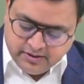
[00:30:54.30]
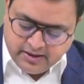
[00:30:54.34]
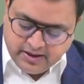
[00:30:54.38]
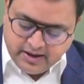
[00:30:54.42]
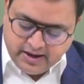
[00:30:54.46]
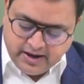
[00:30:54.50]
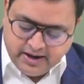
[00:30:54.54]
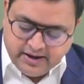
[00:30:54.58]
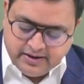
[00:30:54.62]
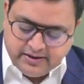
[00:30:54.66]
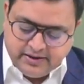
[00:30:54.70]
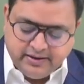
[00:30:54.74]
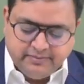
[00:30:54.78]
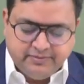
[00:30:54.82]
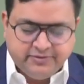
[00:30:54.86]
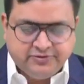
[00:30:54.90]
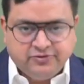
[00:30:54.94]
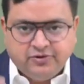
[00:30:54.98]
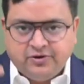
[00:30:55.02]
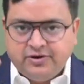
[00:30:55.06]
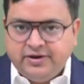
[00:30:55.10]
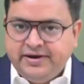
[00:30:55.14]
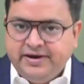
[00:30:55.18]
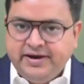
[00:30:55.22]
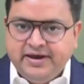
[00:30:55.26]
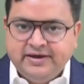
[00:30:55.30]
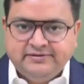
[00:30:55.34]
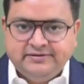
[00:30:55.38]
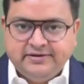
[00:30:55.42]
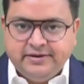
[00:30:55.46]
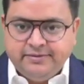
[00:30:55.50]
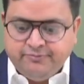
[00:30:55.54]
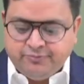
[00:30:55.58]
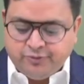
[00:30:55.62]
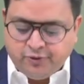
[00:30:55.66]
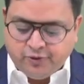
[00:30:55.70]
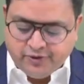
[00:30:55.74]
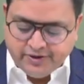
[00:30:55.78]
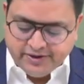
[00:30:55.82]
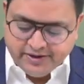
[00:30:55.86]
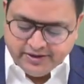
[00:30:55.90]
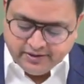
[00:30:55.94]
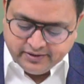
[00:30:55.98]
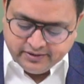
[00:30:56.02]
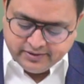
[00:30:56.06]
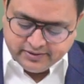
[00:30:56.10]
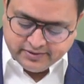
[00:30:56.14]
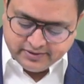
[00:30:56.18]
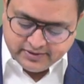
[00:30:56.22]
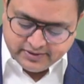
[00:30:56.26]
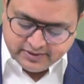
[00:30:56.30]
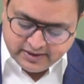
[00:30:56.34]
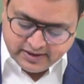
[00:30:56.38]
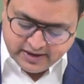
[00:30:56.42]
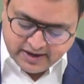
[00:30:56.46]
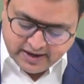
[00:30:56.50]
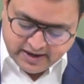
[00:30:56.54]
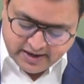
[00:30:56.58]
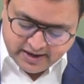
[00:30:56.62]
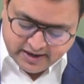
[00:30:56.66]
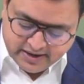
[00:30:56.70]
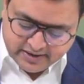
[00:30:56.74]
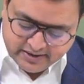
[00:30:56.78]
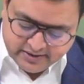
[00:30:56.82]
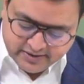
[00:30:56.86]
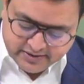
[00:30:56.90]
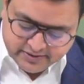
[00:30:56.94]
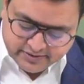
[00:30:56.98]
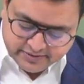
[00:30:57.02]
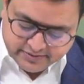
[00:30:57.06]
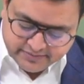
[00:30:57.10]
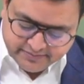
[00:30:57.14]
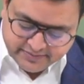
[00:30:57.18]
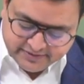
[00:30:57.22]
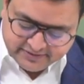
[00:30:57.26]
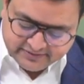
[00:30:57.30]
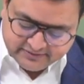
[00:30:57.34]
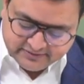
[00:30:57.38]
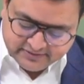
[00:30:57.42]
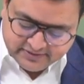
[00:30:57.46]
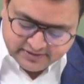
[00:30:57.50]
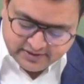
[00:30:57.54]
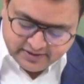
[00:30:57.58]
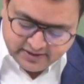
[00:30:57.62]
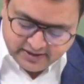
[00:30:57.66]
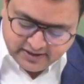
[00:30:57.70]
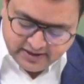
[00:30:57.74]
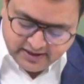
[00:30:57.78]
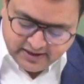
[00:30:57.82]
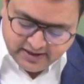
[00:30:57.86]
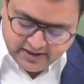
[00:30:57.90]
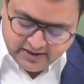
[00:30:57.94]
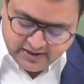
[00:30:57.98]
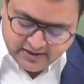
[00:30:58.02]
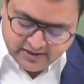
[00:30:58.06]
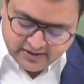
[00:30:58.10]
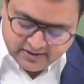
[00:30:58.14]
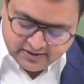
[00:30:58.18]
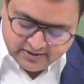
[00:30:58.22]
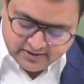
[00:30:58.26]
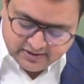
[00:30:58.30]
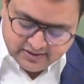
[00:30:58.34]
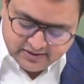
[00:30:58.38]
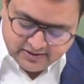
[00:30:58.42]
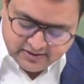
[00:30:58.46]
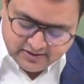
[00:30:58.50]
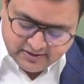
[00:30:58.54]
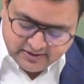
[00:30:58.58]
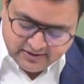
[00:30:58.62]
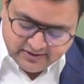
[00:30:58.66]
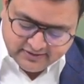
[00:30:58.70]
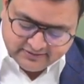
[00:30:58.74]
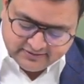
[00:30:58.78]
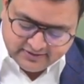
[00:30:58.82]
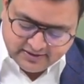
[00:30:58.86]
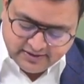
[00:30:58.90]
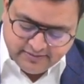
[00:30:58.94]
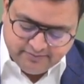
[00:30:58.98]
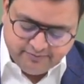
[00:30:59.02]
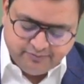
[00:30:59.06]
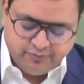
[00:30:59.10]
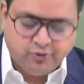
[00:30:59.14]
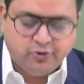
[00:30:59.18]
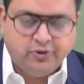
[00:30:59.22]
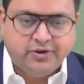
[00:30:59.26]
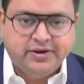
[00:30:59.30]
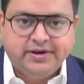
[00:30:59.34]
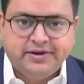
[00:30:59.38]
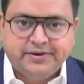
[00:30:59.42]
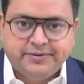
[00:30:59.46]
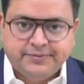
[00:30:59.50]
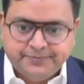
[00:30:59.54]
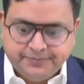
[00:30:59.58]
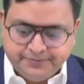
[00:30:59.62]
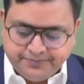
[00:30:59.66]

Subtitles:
And Amazon India is the employer. And Mr. A is an employee.